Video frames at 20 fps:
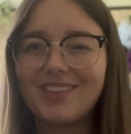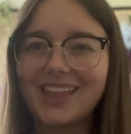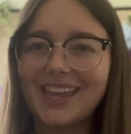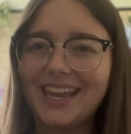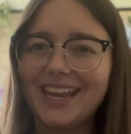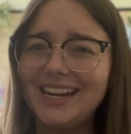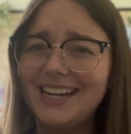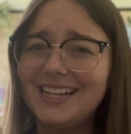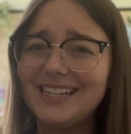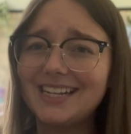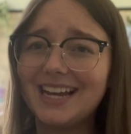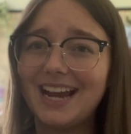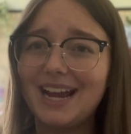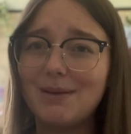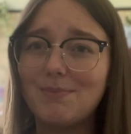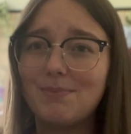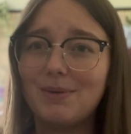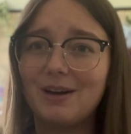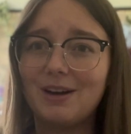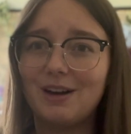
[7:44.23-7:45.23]
Any
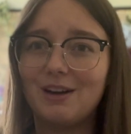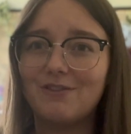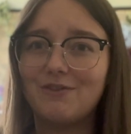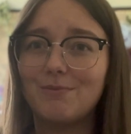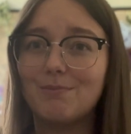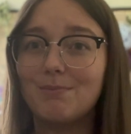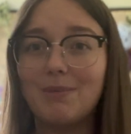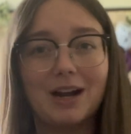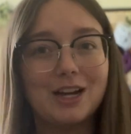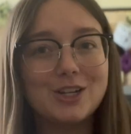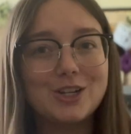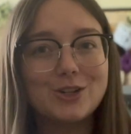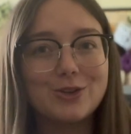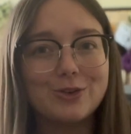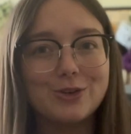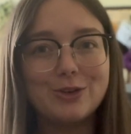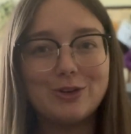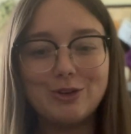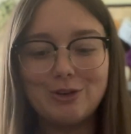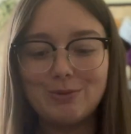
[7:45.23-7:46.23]
type of
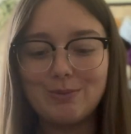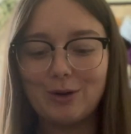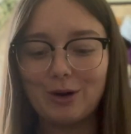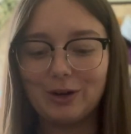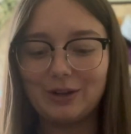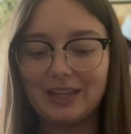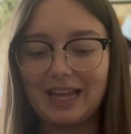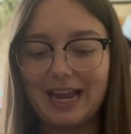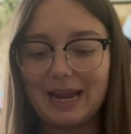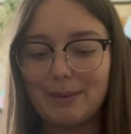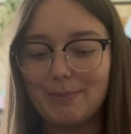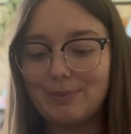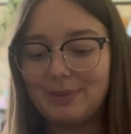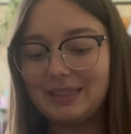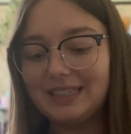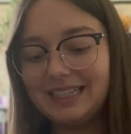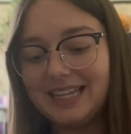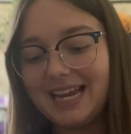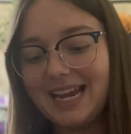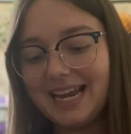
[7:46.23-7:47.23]
mushroom or like
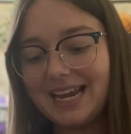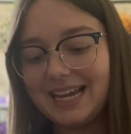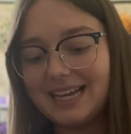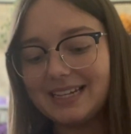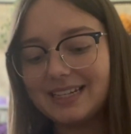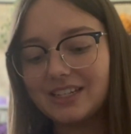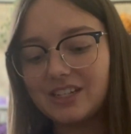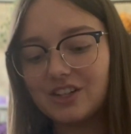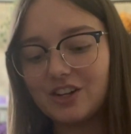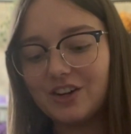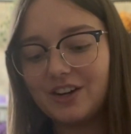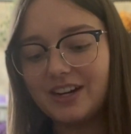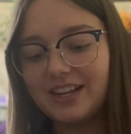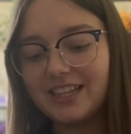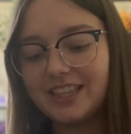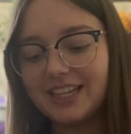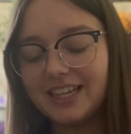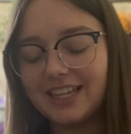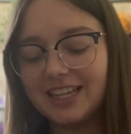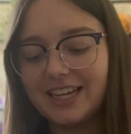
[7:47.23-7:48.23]
plants or
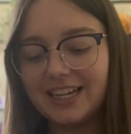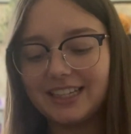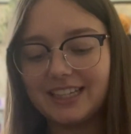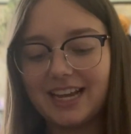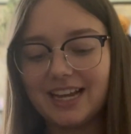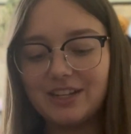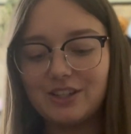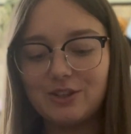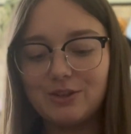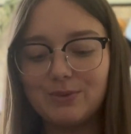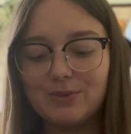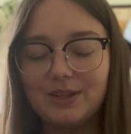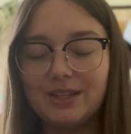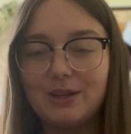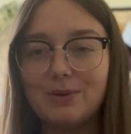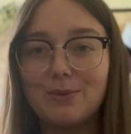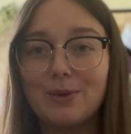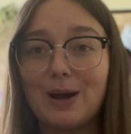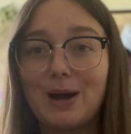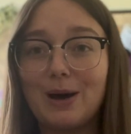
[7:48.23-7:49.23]
anything like that do really
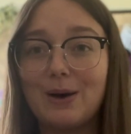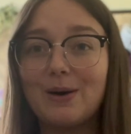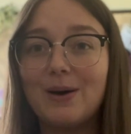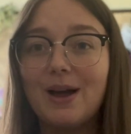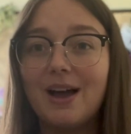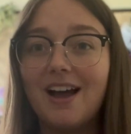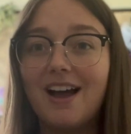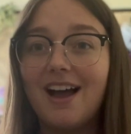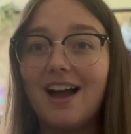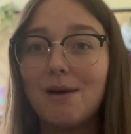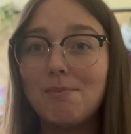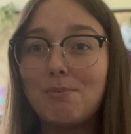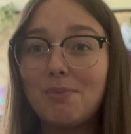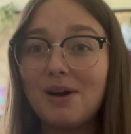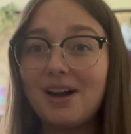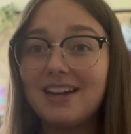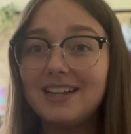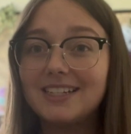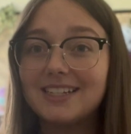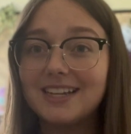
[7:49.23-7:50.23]
well.
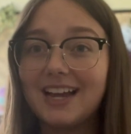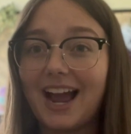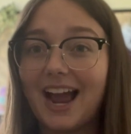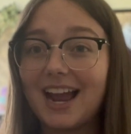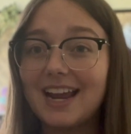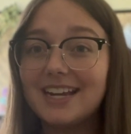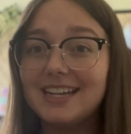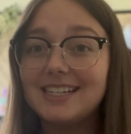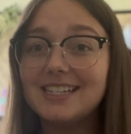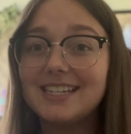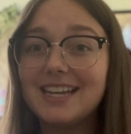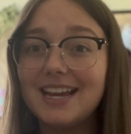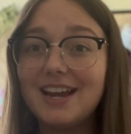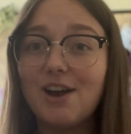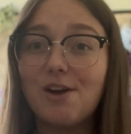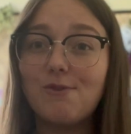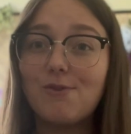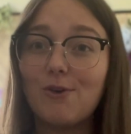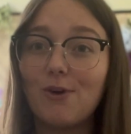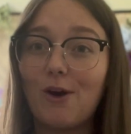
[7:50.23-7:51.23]
But I can say
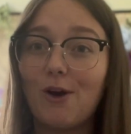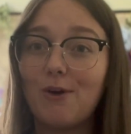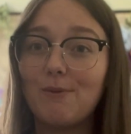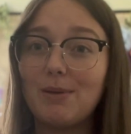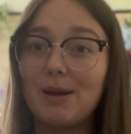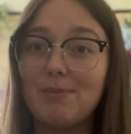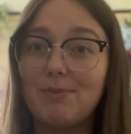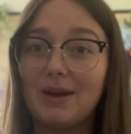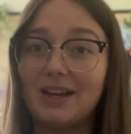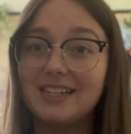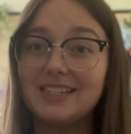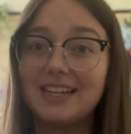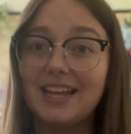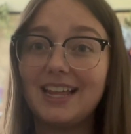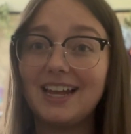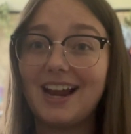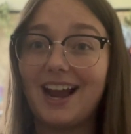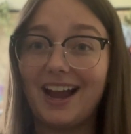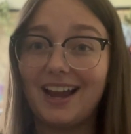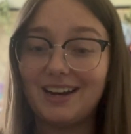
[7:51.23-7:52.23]
overall my
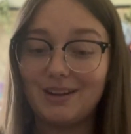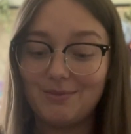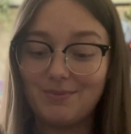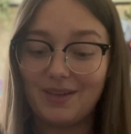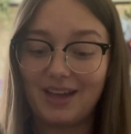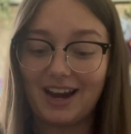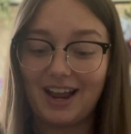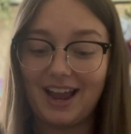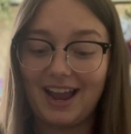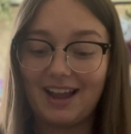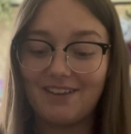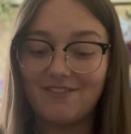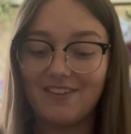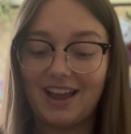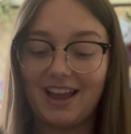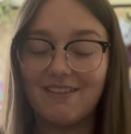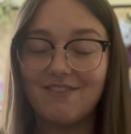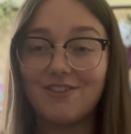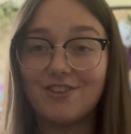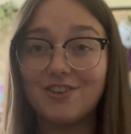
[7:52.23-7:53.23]
best-selling item that I have
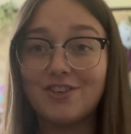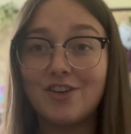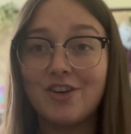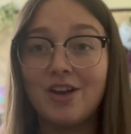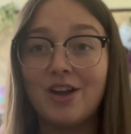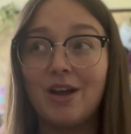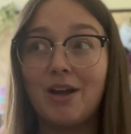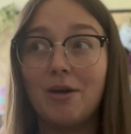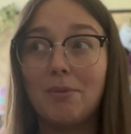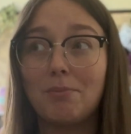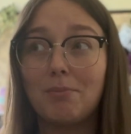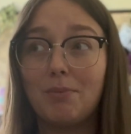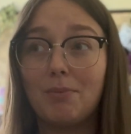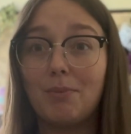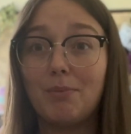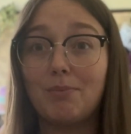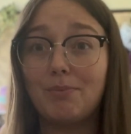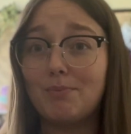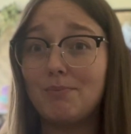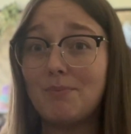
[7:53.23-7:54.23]
ever
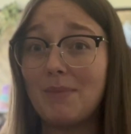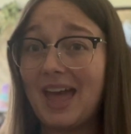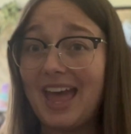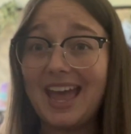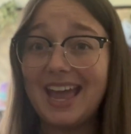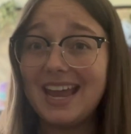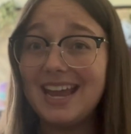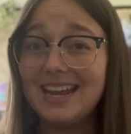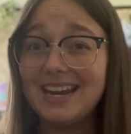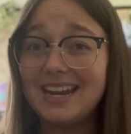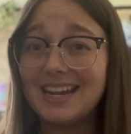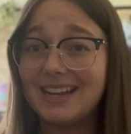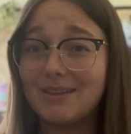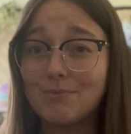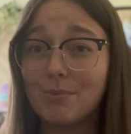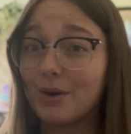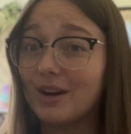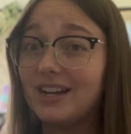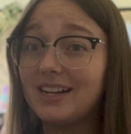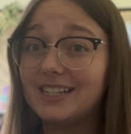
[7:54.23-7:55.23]
made and
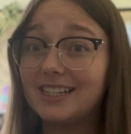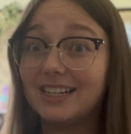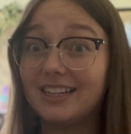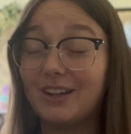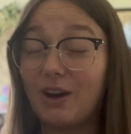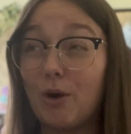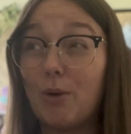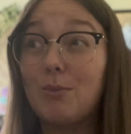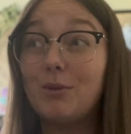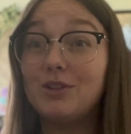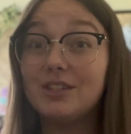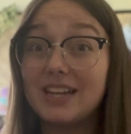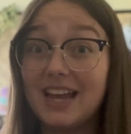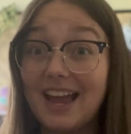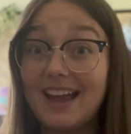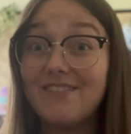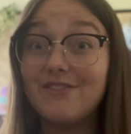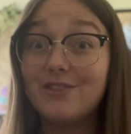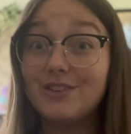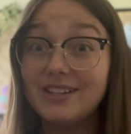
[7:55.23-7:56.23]
bring to almost
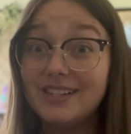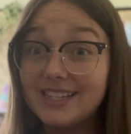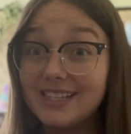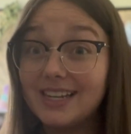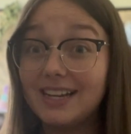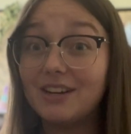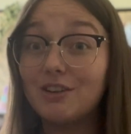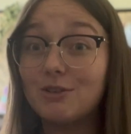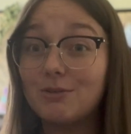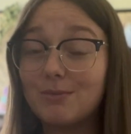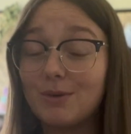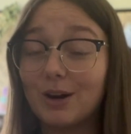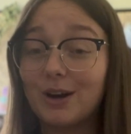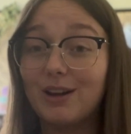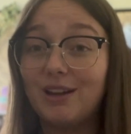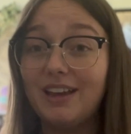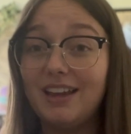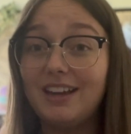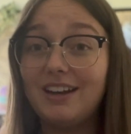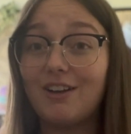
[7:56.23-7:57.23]
every single
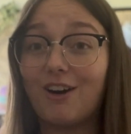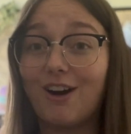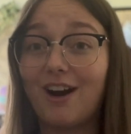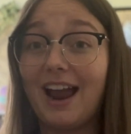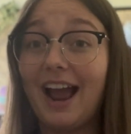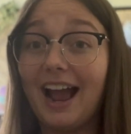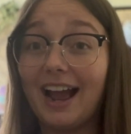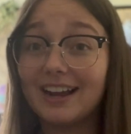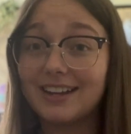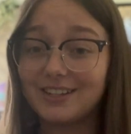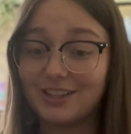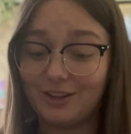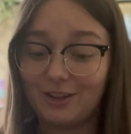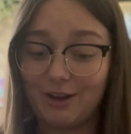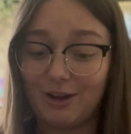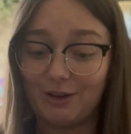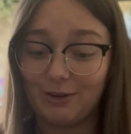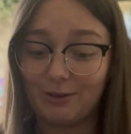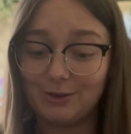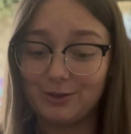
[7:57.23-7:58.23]
market are
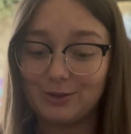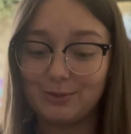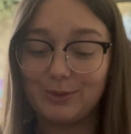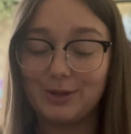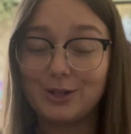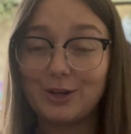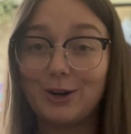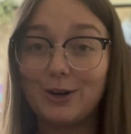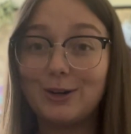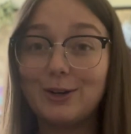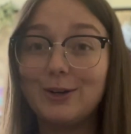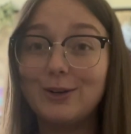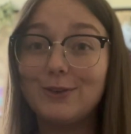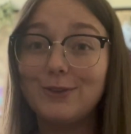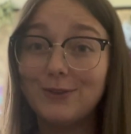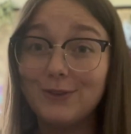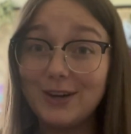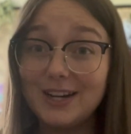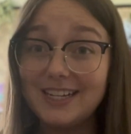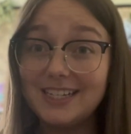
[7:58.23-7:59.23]
axolotls, which are
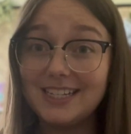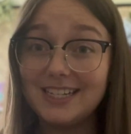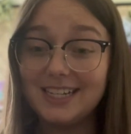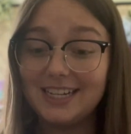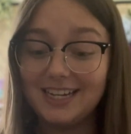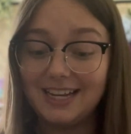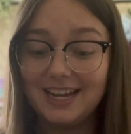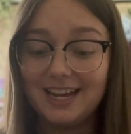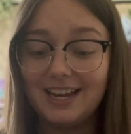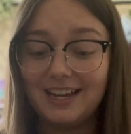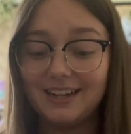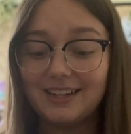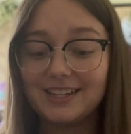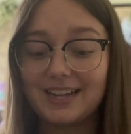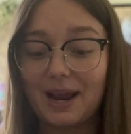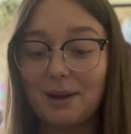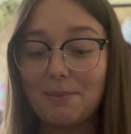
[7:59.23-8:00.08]
crazy because I